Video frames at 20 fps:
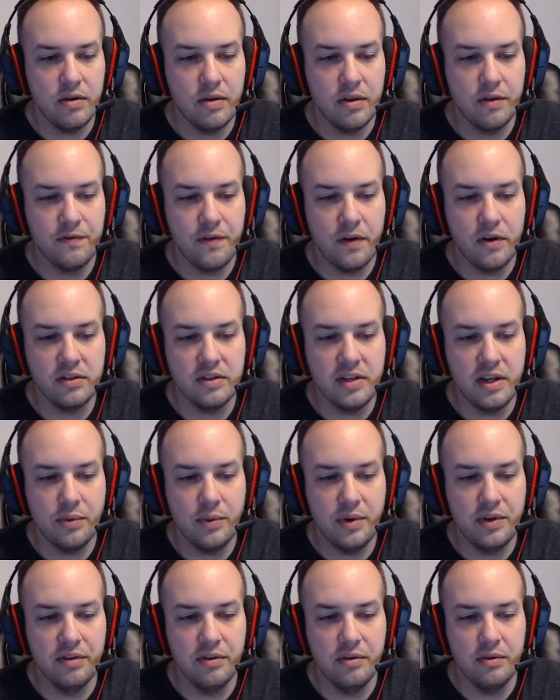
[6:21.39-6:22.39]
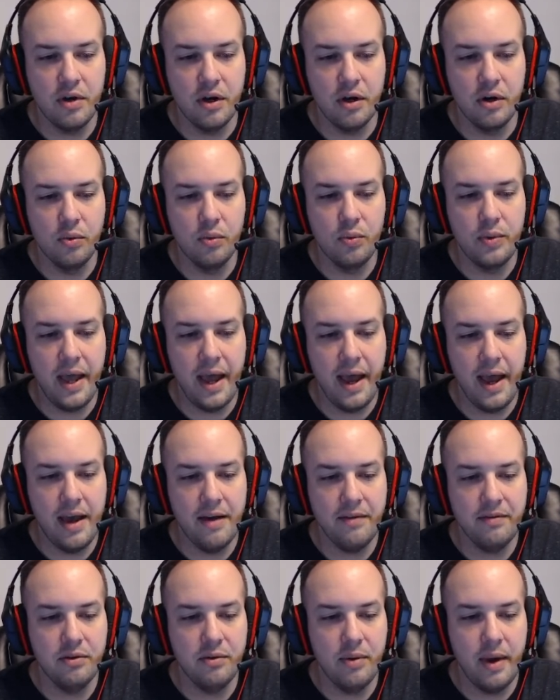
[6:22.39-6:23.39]
the first thing we do, though, we
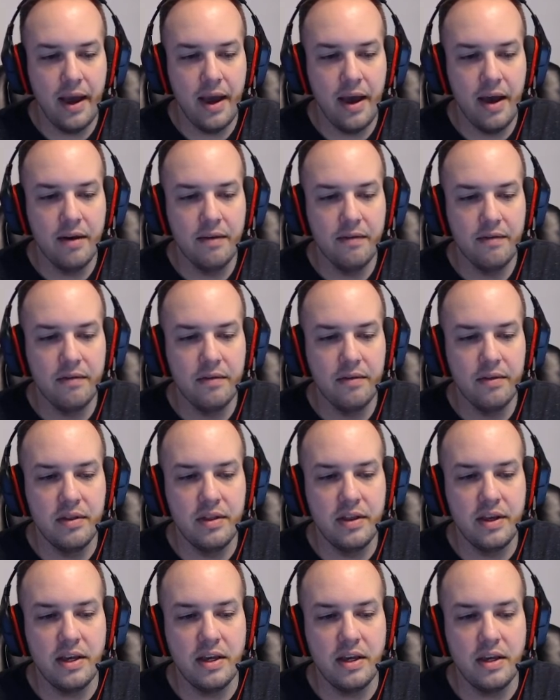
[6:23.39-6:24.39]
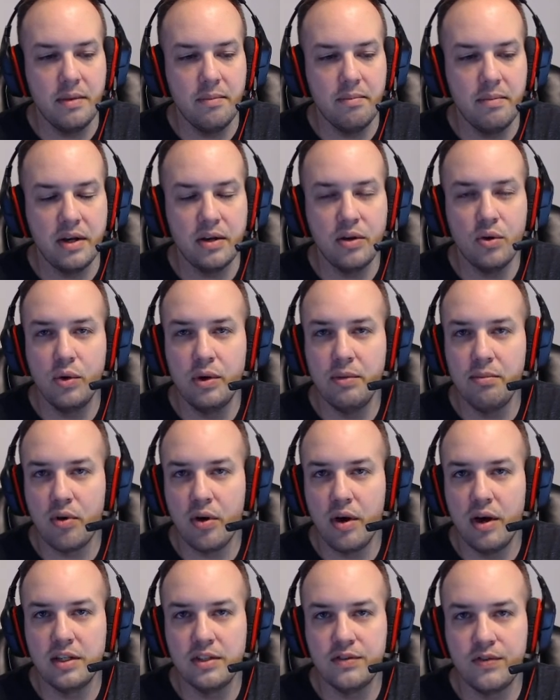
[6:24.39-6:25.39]
have to have the Bitcoin
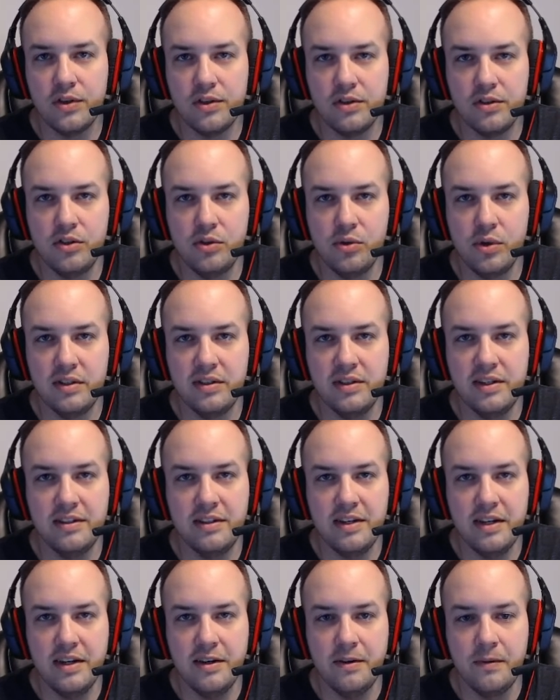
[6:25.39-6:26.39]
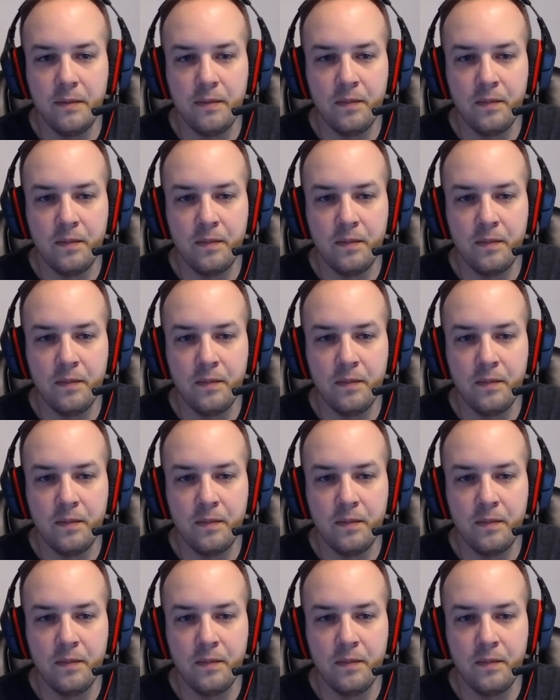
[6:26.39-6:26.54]
price versus USDT